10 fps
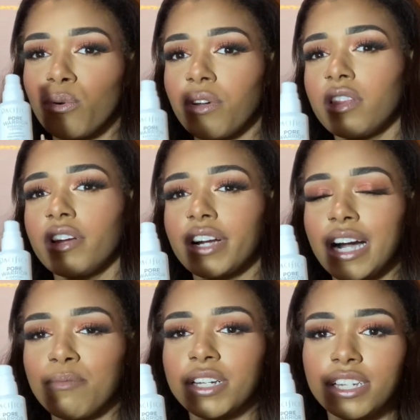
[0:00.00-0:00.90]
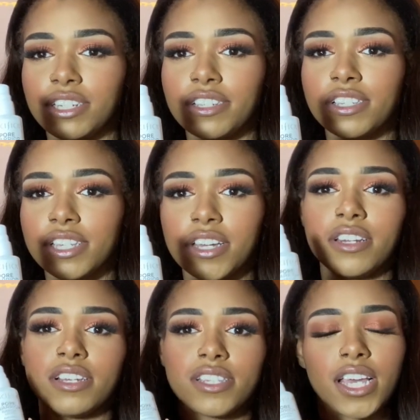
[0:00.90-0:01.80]
oily or combination
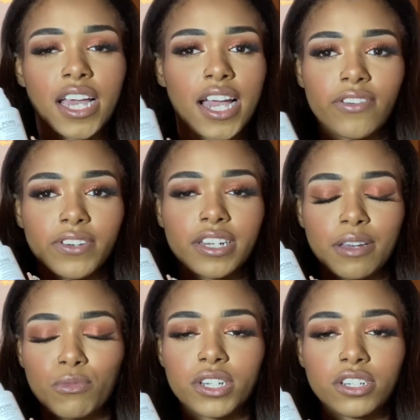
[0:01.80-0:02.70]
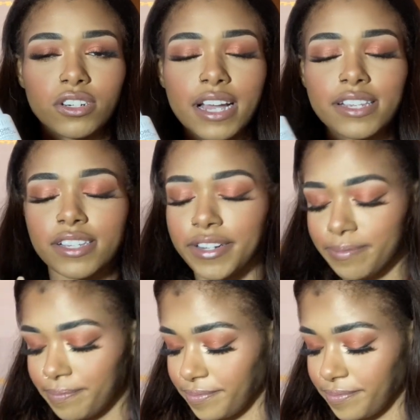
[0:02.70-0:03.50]
skin as like an everyday moisturizer.